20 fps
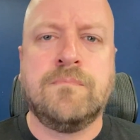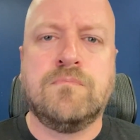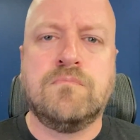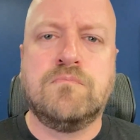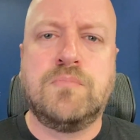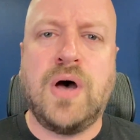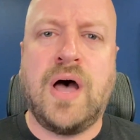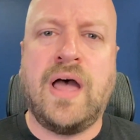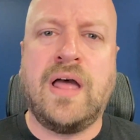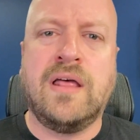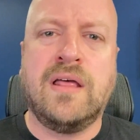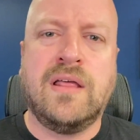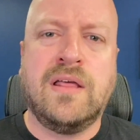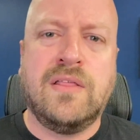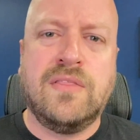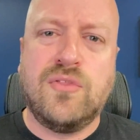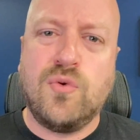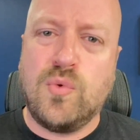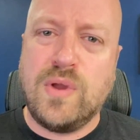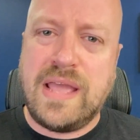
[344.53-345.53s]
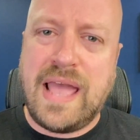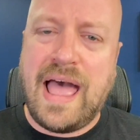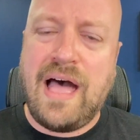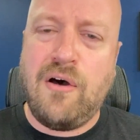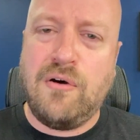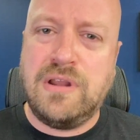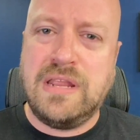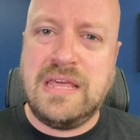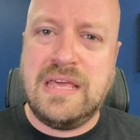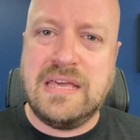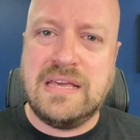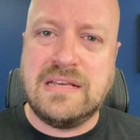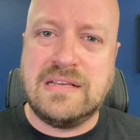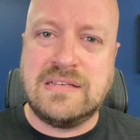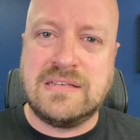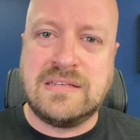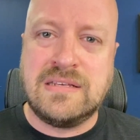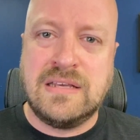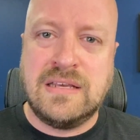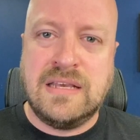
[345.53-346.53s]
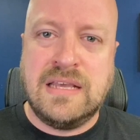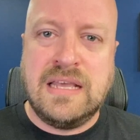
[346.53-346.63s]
but the reality is